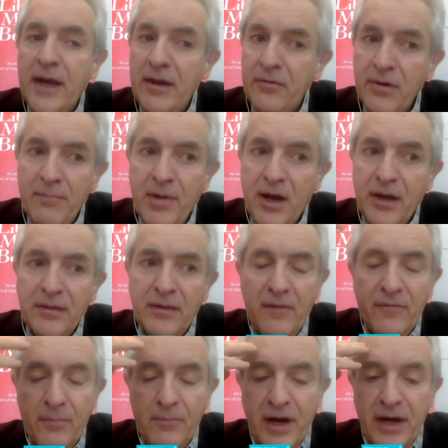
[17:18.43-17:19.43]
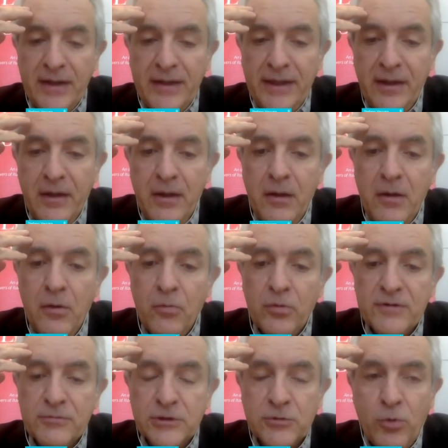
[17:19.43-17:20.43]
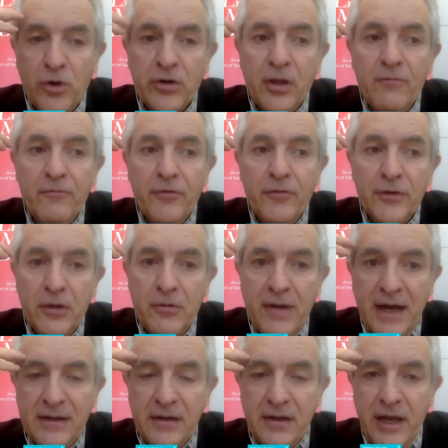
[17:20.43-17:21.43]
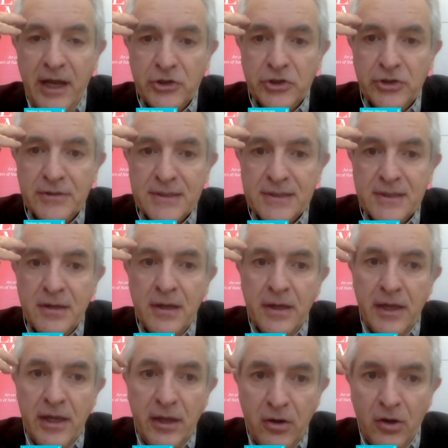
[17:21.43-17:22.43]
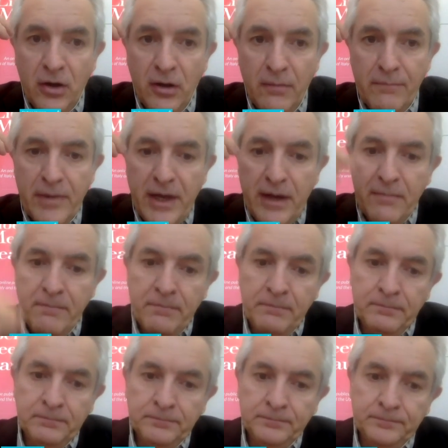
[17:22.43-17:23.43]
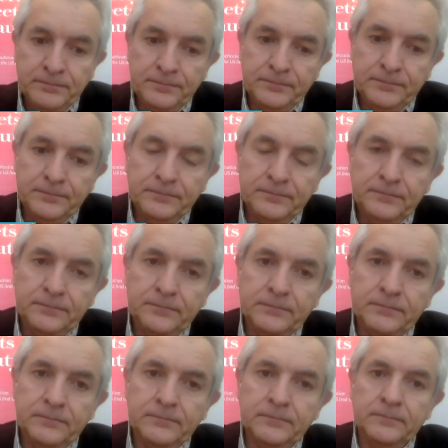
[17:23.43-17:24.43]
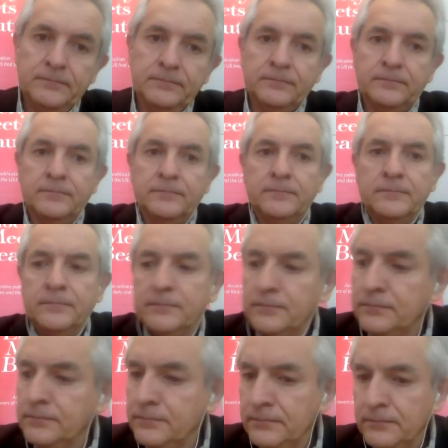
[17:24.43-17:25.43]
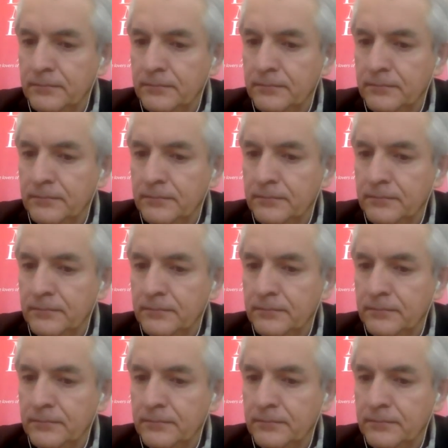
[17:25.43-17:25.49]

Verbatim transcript: that remind everybody was working for the United Nations in Colombia? Look, first of all, we